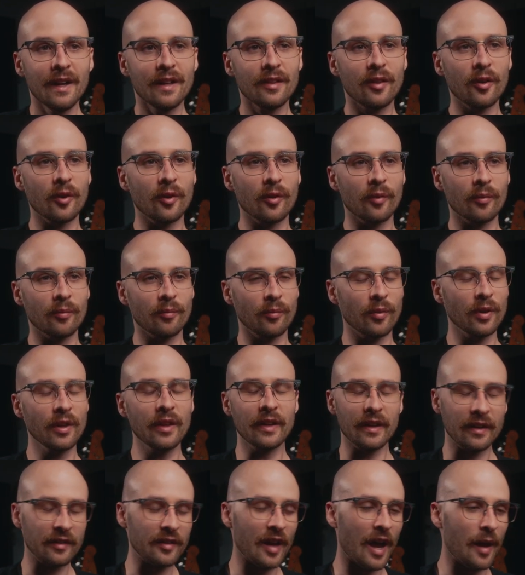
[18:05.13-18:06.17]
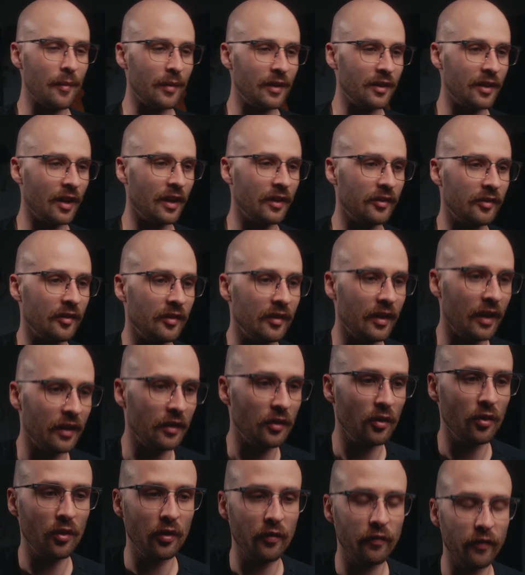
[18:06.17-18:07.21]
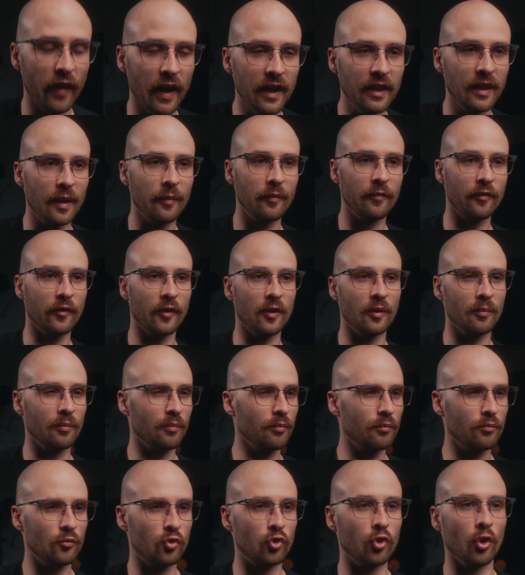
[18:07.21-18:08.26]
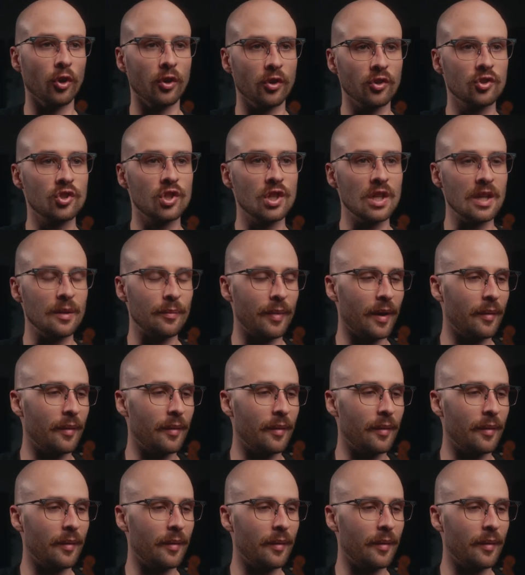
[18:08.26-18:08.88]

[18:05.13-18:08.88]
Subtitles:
They're really a dime a dozen, and you could find them for dirt cheap.